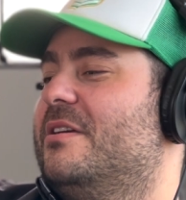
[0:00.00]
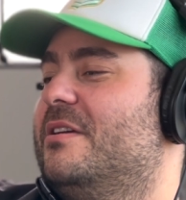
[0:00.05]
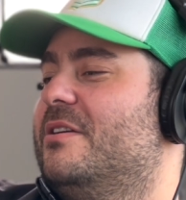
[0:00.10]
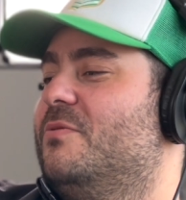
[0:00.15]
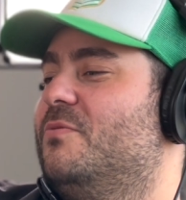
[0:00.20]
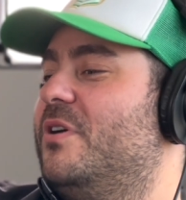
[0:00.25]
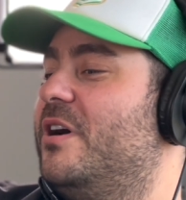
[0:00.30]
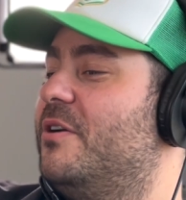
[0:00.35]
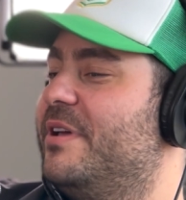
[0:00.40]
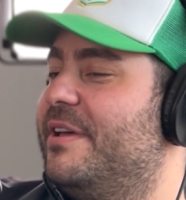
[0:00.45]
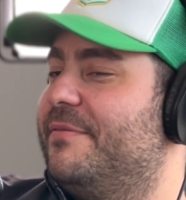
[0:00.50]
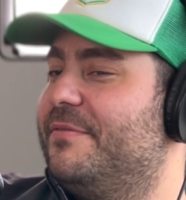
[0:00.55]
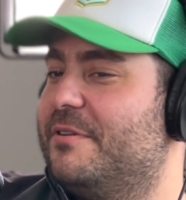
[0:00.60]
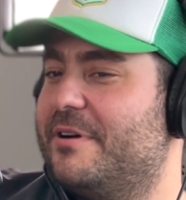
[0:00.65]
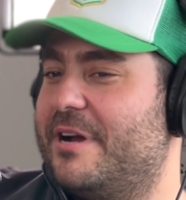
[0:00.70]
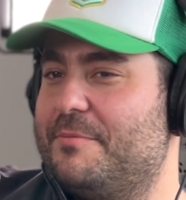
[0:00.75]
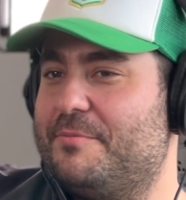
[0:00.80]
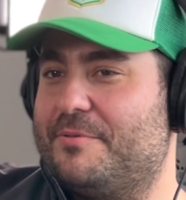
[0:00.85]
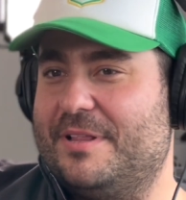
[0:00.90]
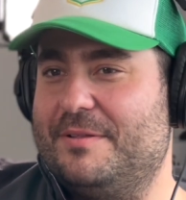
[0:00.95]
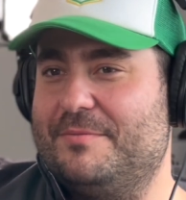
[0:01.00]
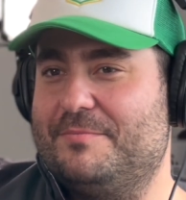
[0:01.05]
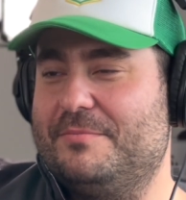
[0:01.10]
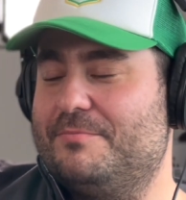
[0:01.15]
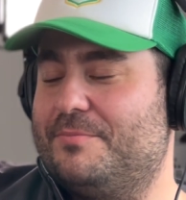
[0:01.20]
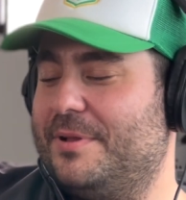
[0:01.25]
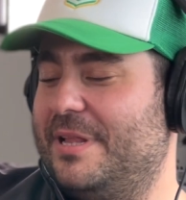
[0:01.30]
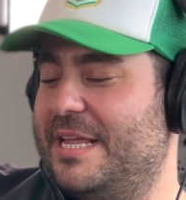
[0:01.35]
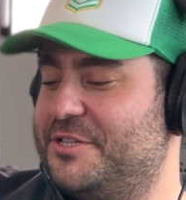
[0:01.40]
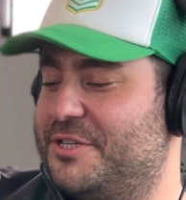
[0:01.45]
Well, we have the great
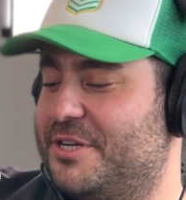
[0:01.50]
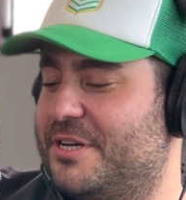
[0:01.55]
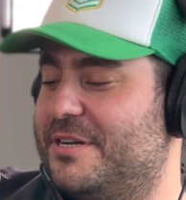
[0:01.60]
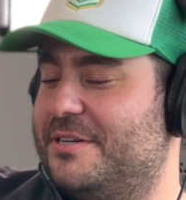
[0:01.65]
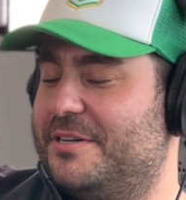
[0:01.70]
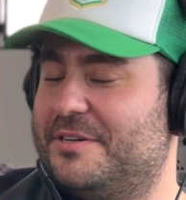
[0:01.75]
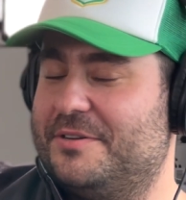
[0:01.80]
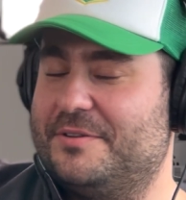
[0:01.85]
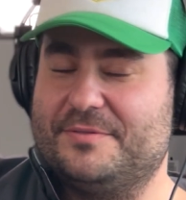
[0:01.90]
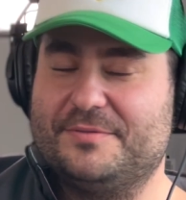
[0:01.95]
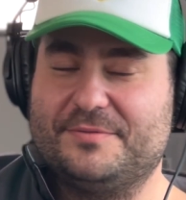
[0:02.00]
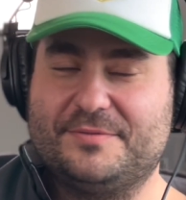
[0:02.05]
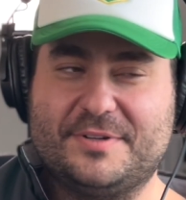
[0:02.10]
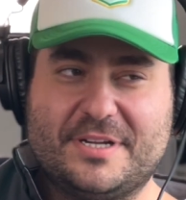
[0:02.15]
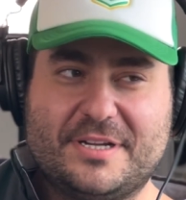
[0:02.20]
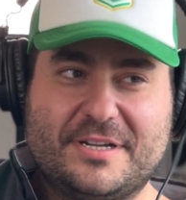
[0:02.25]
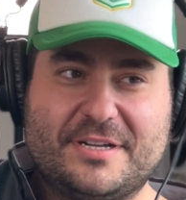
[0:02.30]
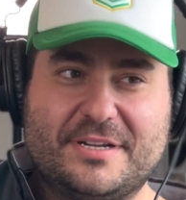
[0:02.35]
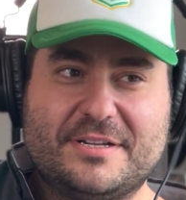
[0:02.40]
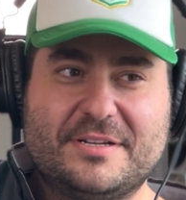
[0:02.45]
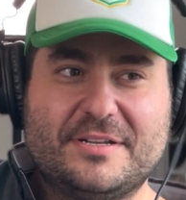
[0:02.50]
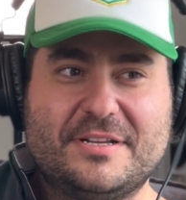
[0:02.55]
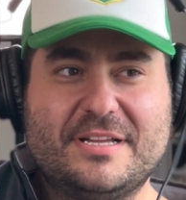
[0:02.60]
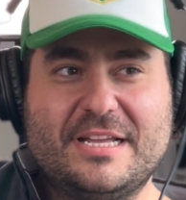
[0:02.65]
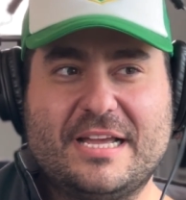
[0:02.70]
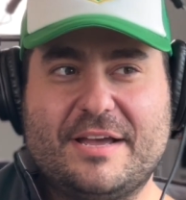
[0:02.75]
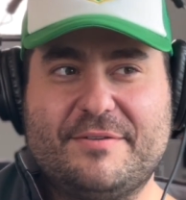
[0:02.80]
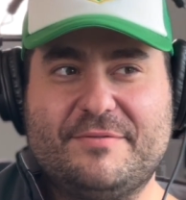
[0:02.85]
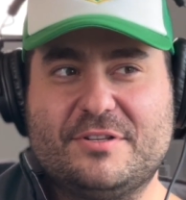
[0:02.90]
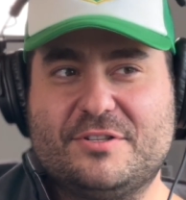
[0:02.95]
pleasure of
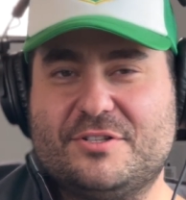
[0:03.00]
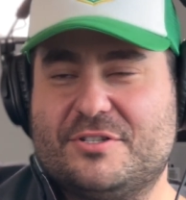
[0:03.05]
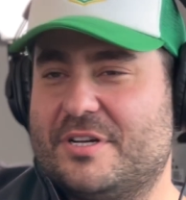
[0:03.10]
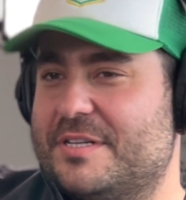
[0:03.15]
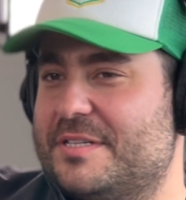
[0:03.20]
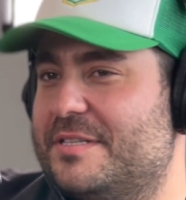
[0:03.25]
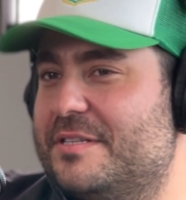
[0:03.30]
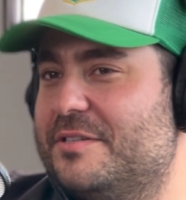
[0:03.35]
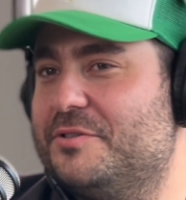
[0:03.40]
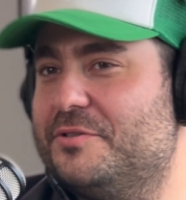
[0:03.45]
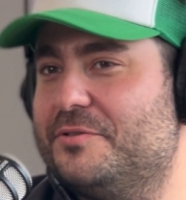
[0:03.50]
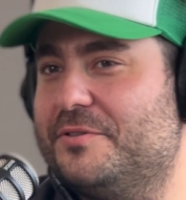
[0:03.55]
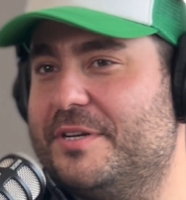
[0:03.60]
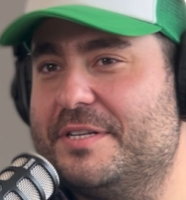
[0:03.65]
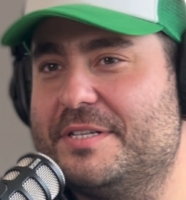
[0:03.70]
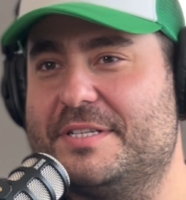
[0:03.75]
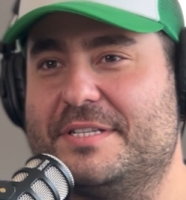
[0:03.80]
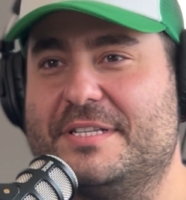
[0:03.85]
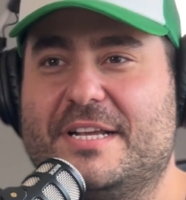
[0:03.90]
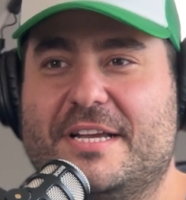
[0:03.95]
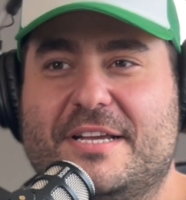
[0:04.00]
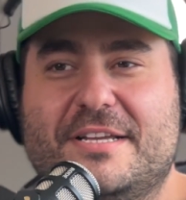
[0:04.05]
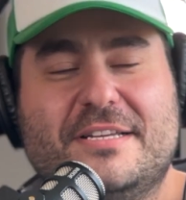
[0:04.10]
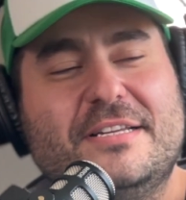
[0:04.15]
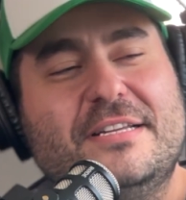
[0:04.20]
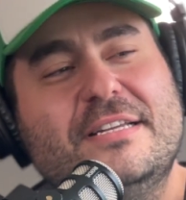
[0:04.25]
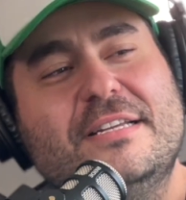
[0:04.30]
having Justin join us today.